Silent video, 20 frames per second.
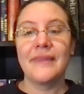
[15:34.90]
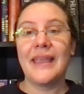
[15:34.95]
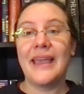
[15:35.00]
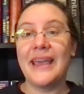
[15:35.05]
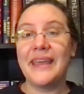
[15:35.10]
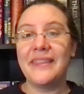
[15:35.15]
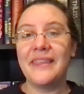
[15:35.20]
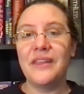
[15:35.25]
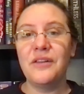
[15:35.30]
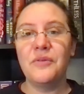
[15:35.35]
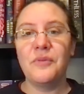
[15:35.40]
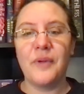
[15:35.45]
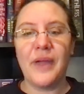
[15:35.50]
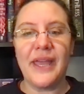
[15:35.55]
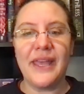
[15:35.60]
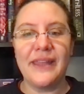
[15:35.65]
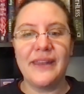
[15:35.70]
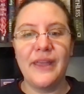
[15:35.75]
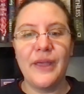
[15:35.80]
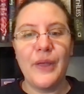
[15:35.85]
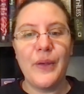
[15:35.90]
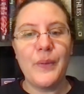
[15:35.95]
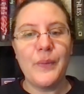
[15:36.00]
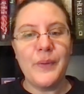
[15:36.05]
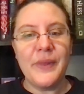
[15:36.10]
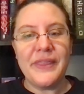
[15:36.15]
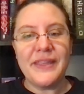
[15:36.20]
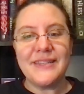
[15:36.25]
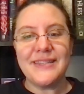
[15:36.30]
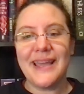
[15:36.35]
I then read
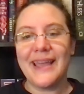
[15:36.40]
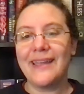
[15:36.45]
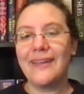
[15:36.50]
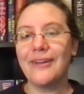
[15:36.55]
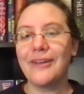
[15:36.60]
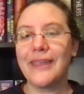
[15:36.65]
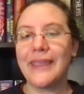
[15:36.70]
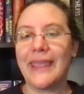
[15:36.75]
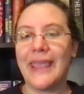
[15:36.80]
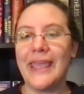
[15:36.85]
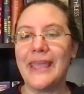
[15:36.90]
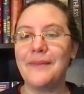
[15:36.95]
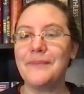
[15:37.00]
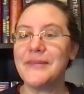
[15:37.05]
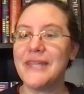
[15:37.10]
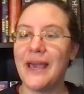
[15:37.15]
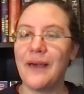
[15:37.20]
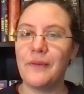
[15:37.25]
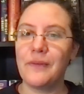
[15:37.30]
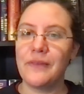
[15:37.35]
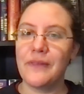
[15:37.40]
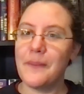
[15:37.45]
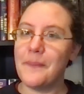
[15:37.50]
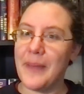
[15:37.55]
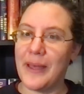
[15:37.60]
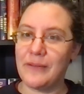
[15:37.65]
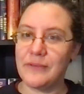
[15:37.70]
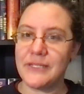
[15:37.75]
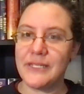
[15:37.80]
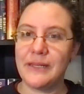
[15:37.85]
When the Tiger Came Down the
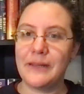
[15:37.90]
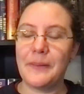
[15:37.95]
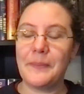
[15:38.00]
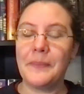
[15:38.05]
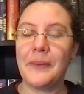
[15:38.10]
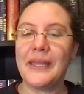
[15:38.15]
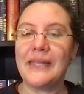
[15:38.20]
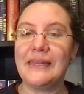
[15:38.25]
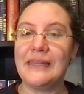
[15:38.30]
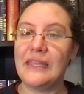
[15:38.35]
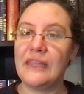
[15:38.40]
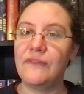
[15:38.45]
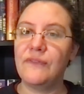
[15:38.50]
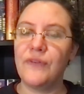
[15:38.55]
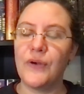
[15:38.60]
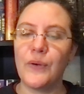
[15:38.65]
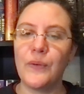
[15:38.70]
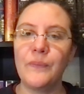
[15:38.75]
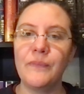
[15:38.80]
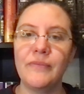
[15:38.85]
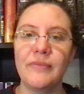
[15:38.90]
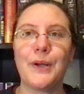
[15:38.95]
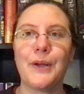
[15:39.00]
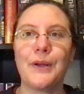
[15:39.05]
Mountain by Nghi Vo.